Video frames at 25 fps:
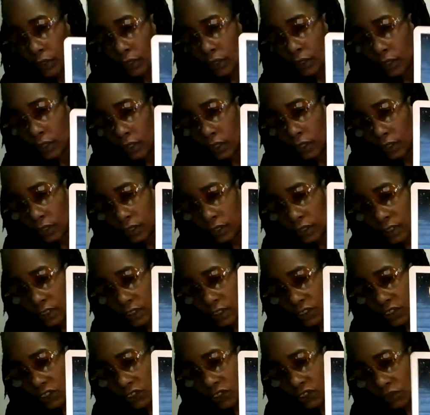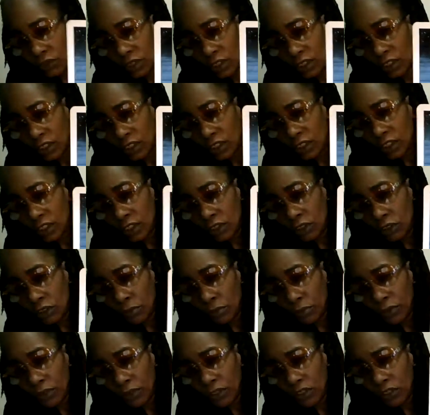Since you couldn't get no
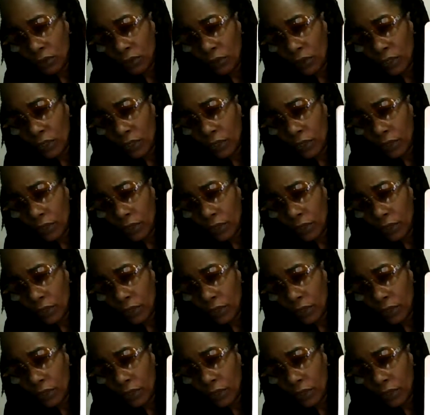peace right here,